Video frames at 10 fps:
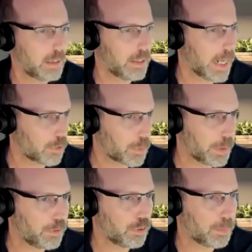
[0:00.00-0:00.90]
The next
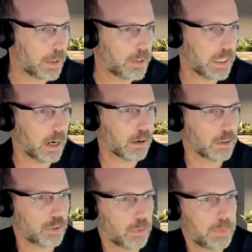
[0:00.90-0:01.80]
question is about the
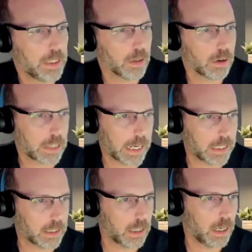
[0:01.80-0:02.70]
RSOP
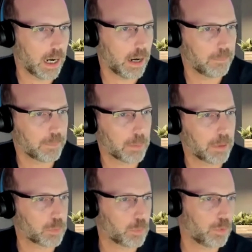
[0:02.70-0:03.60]
logging,
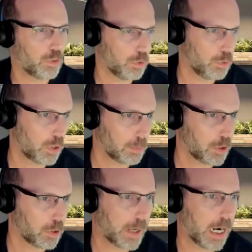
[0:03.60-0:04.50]
about to
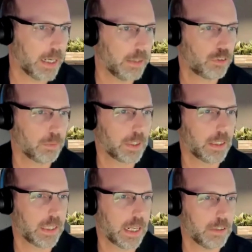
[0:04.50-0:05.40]
WMI,
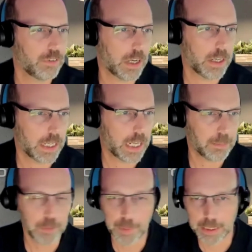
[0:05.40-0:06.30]
something that is
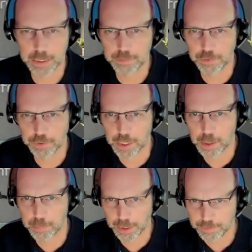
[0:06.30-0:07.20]
enabled by default. And I
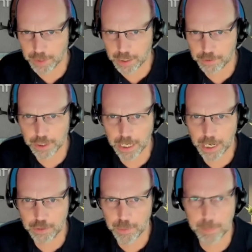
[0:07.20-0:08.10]
believe that is the
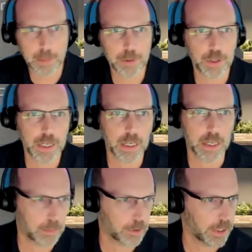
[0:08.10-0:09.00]
case, but maybe you can
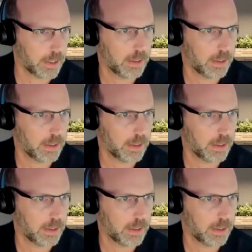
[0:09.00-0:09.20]
elaborate.